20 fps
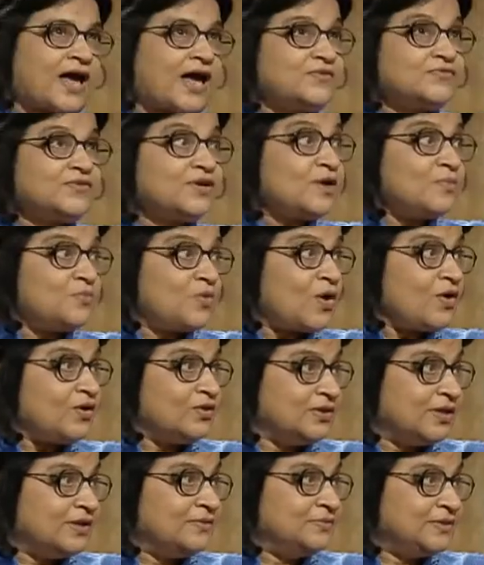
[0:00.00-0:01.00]
having a ball.
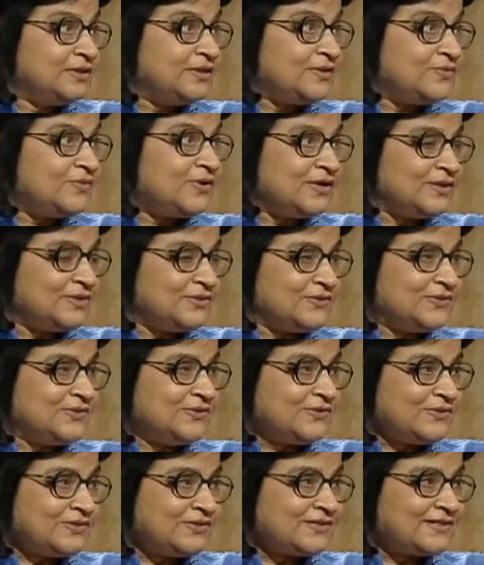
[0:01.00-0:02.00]
I mean, they were, you know,
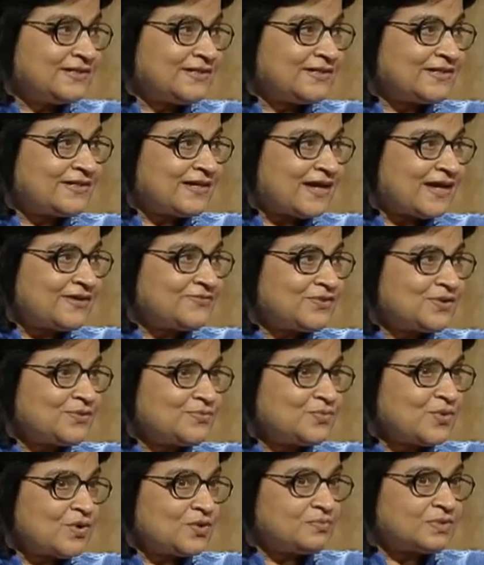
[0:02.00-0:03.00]
having a
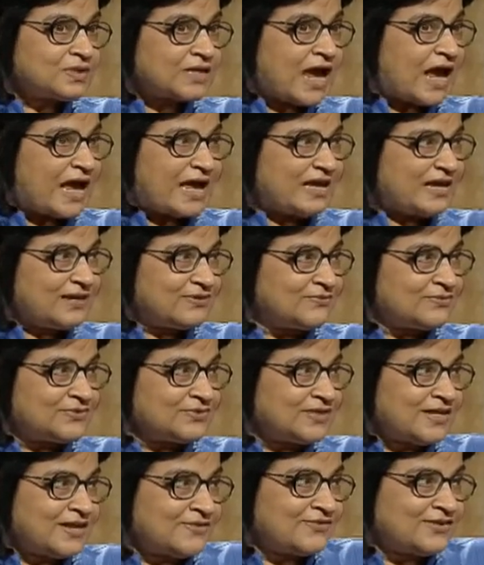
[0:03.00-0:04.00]
ball. But I would
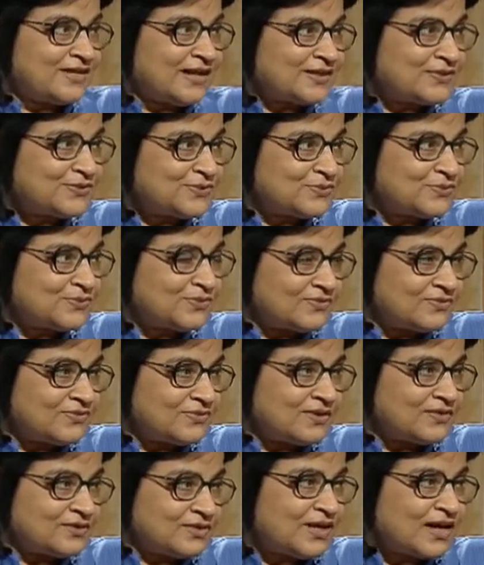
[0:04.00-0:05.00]
never like
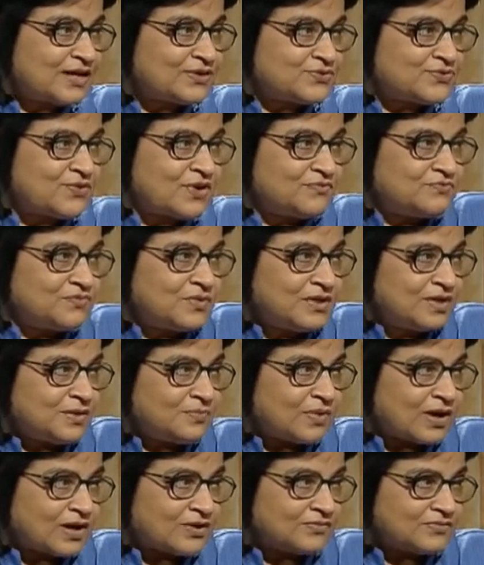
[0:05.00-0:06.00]
to have been a
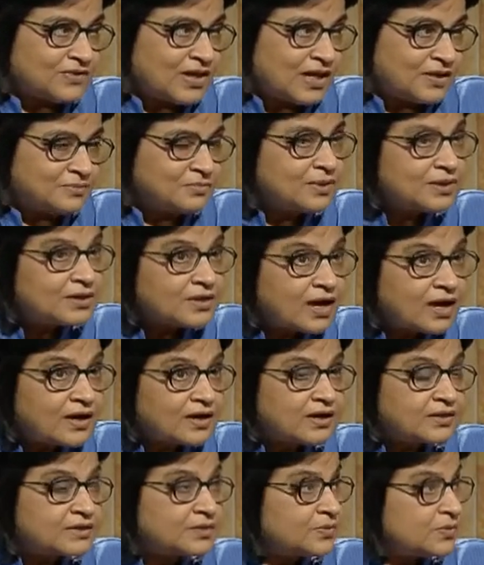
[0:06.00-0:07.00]
part of that. But
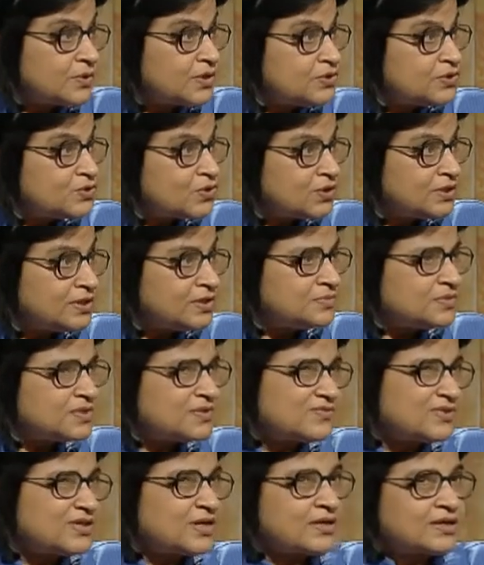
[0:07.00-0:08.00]
they were enjoying
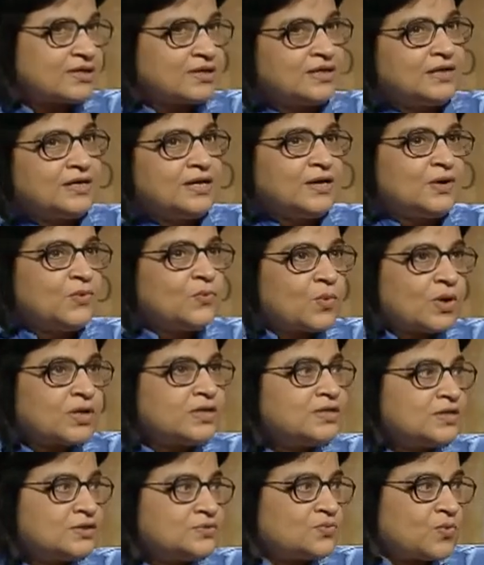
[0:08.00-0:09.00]
themselves, and I
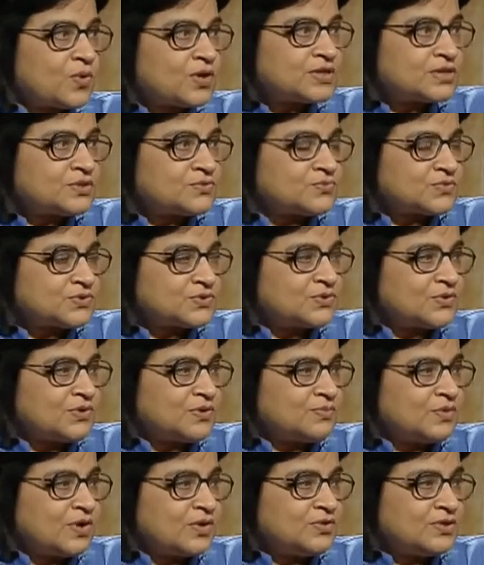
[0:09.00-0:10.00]
wondered what it was all
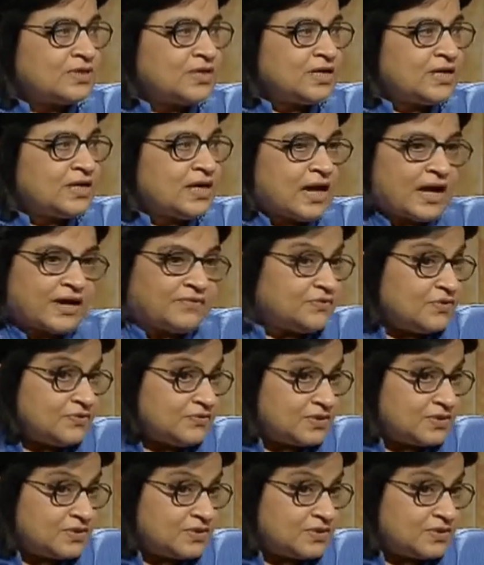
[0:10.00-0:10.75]
about. I've never